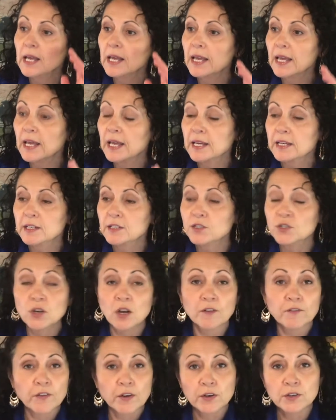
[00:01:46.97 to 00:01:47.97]
and it's
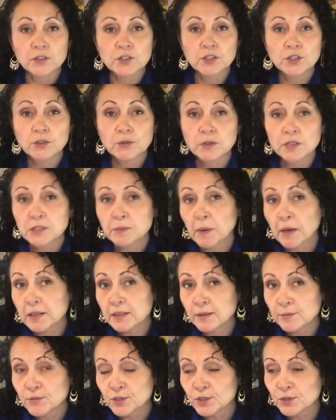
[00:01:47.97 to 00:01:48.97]
not fair to expect
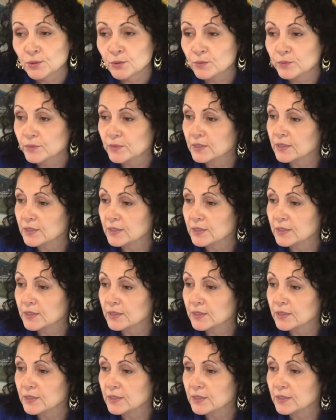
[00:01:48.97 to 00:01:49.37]
them to.